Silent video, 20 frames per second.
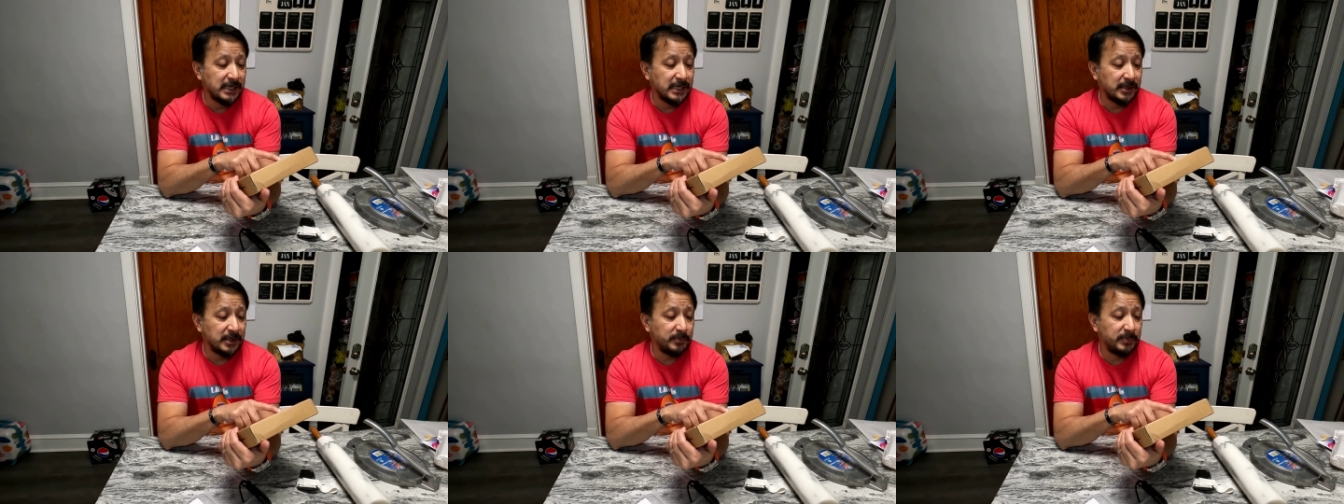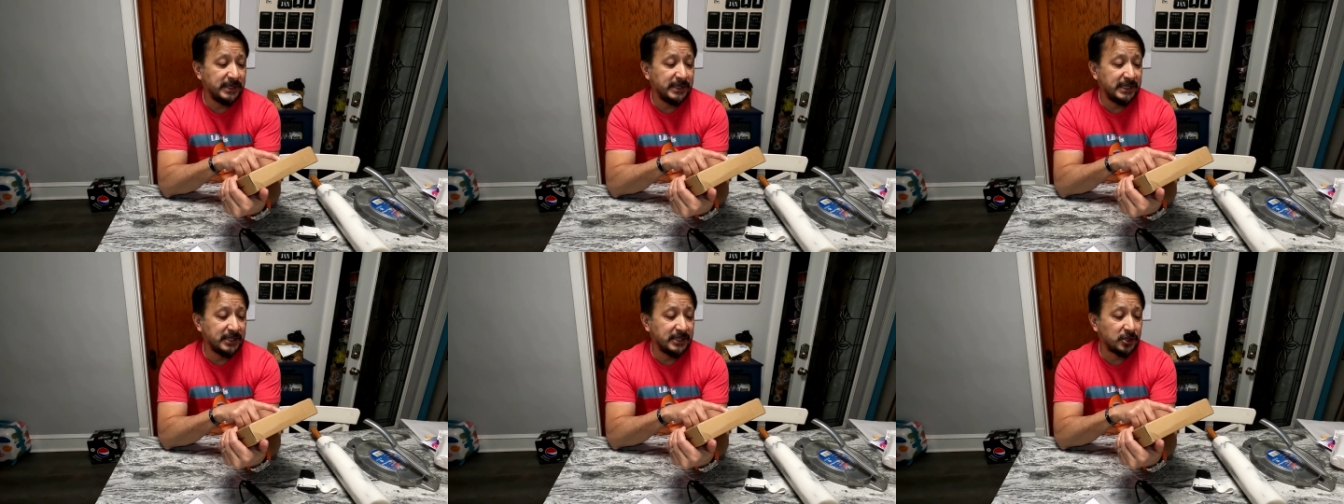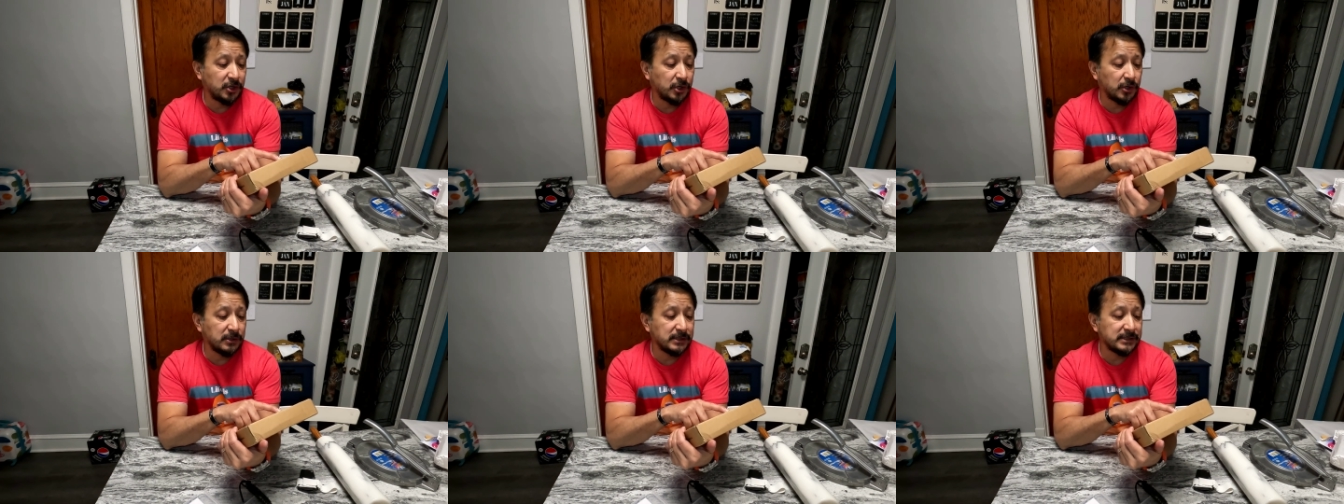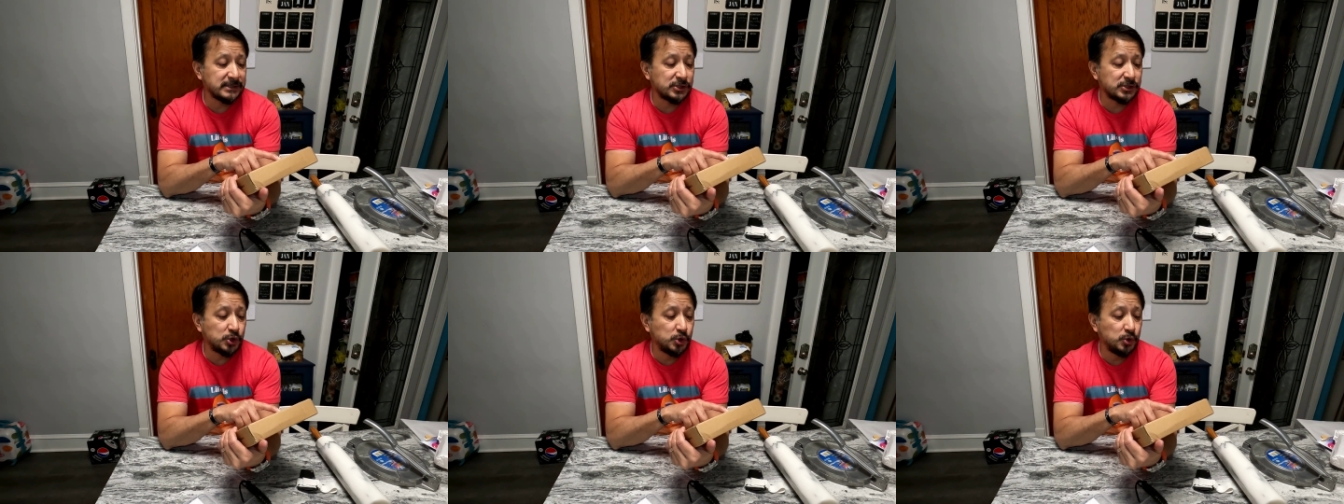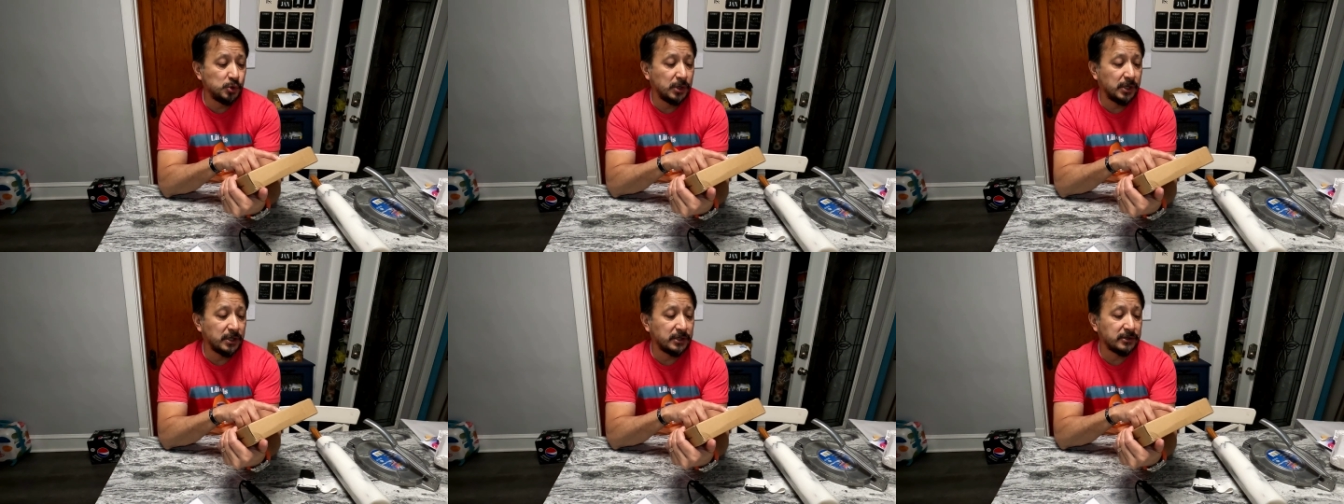uh, peak current
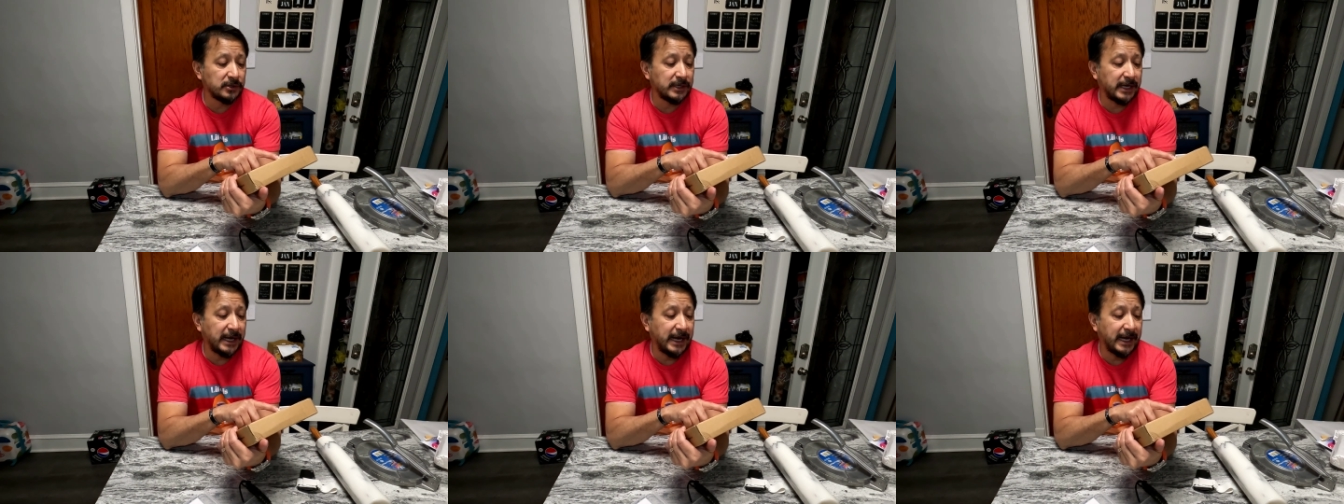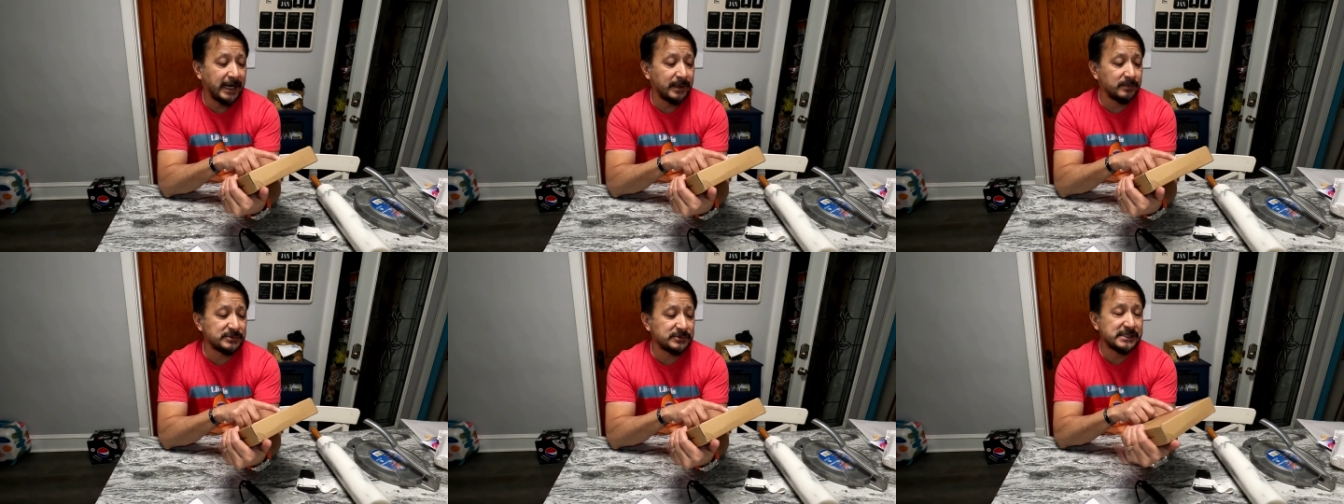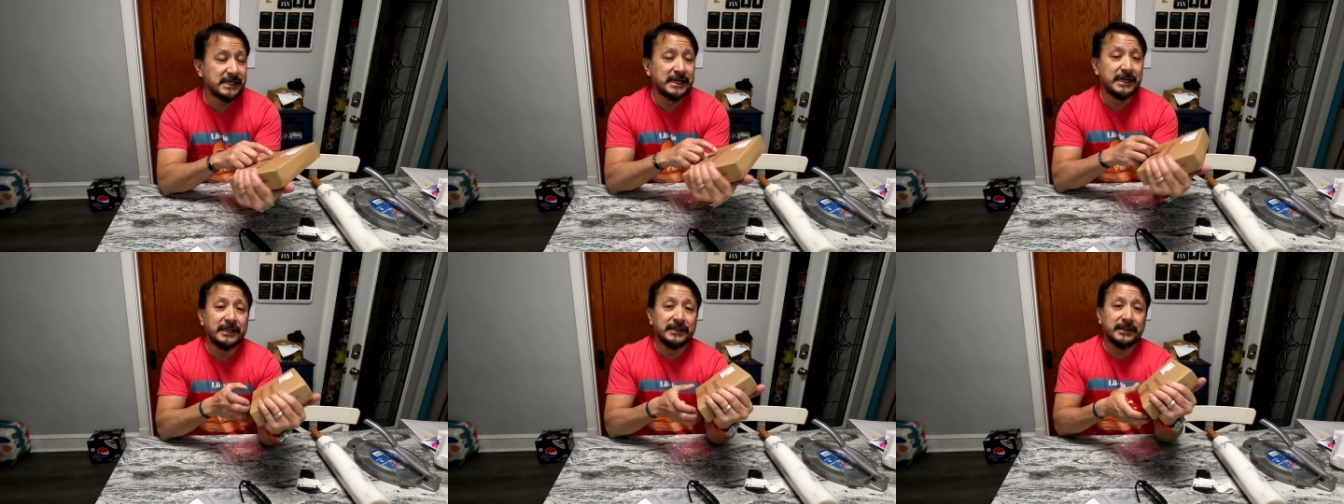200 amps.